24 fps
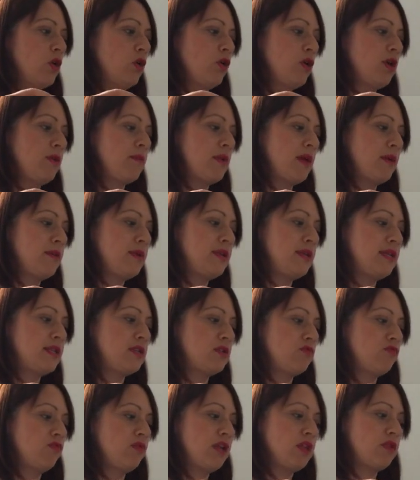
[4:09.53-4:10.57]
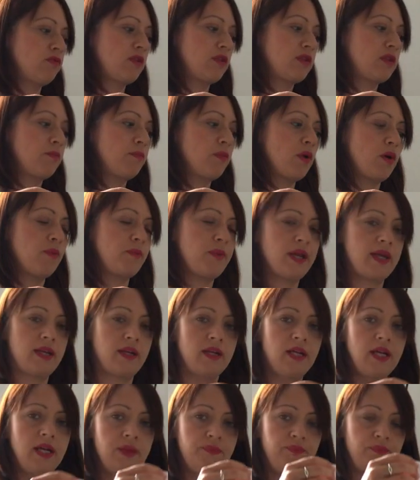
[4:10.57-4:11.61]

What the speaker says: or you maybe need to rethread the bobbin,